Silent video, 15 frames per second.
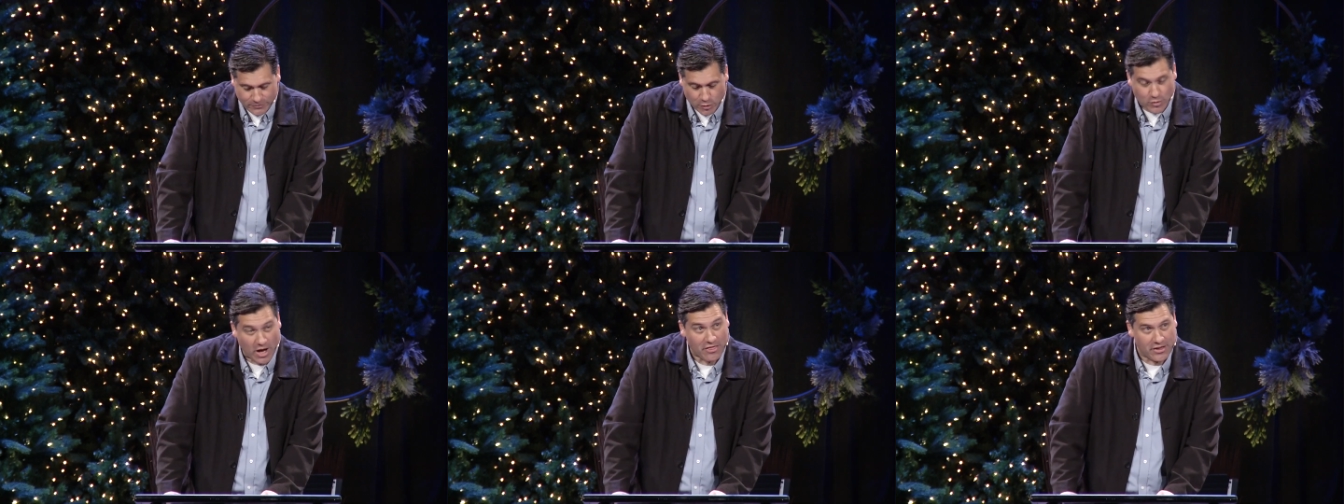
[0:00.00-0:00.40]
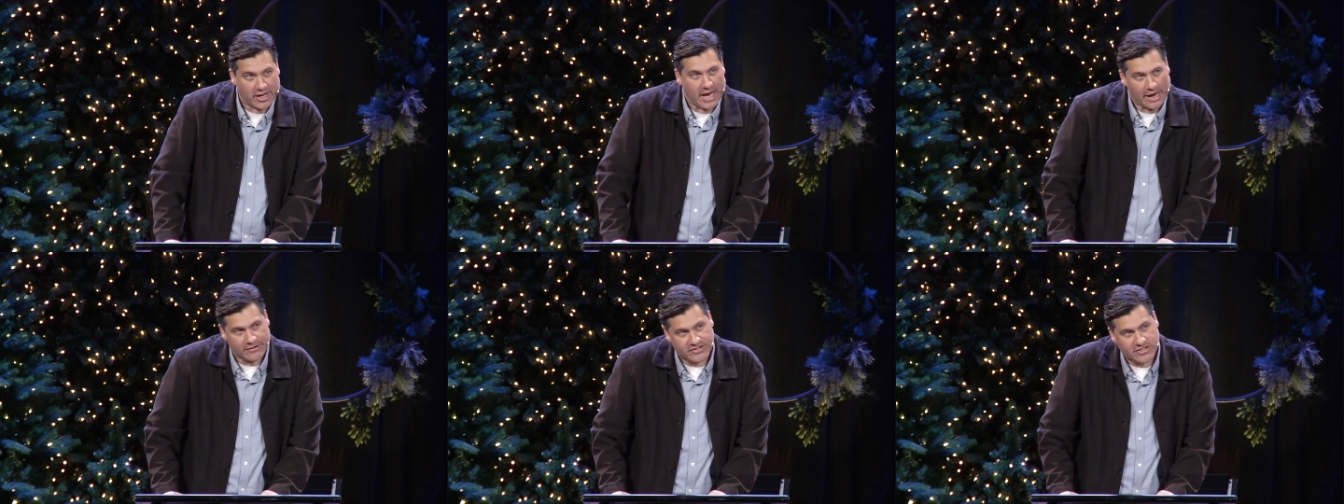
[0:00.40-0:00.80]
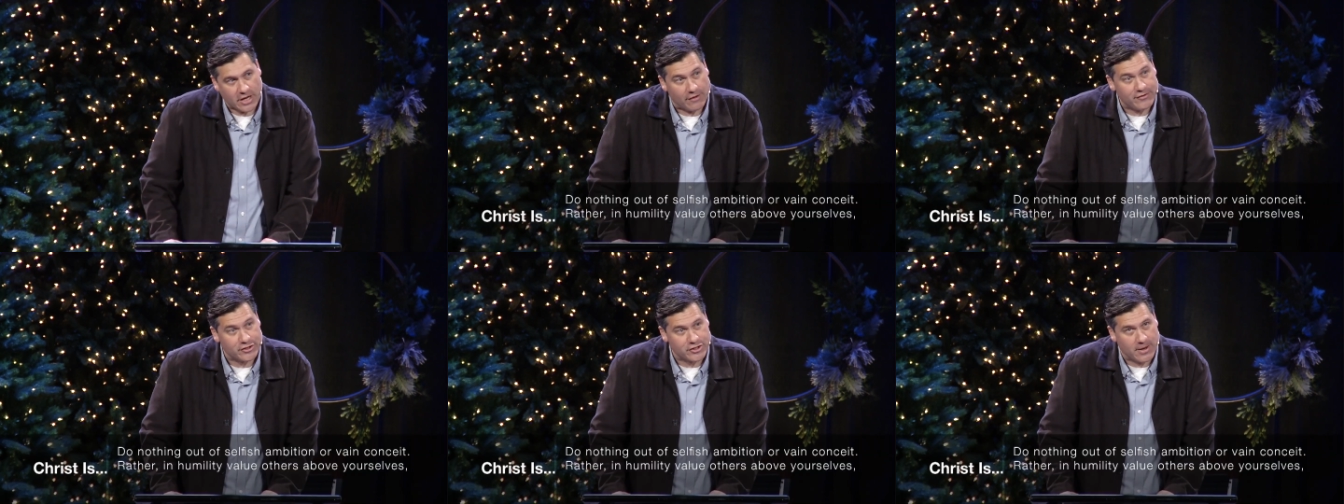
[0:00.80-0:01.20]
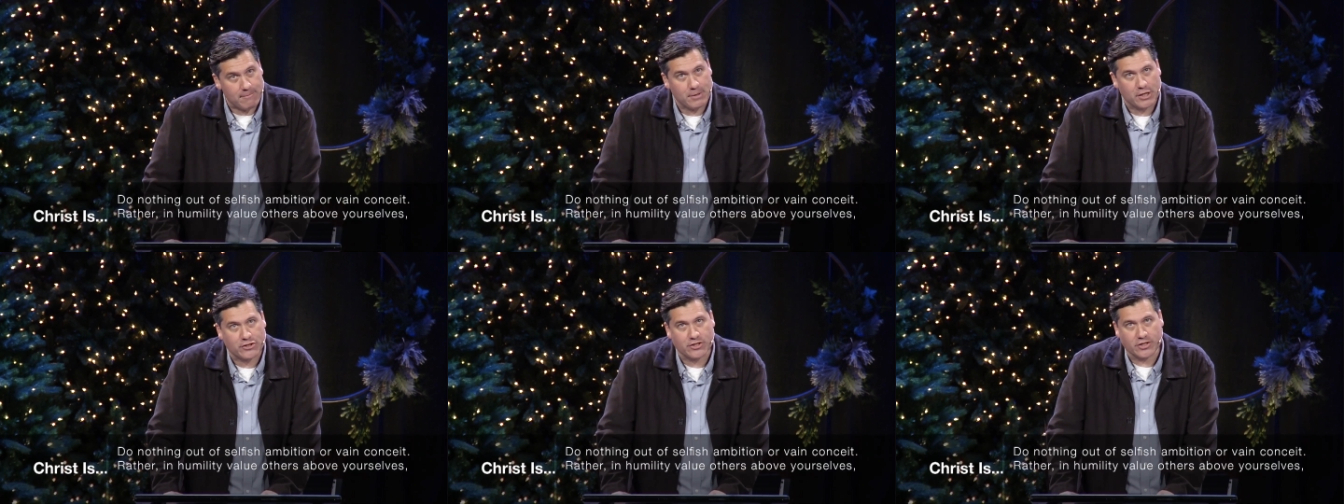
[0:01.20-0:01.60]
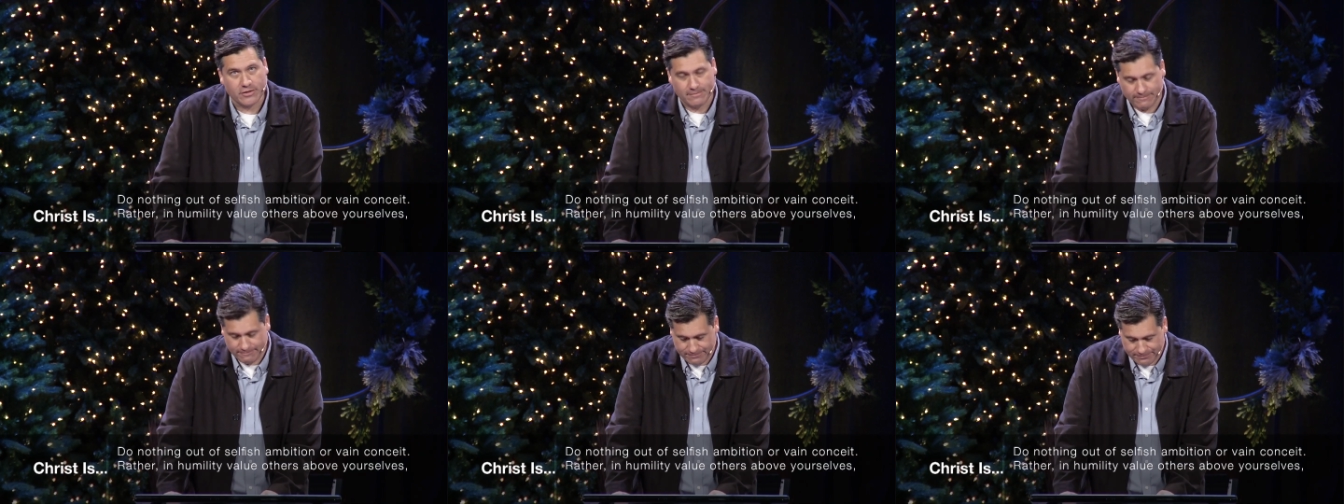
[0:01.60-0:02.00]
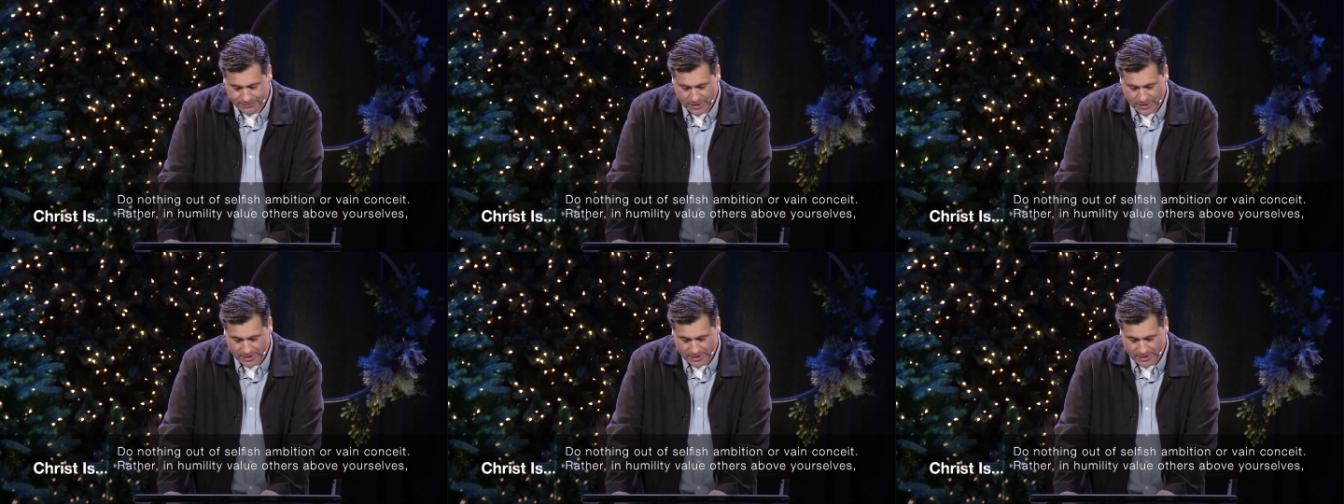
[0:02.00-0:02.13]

Do nothing out of selfish ambition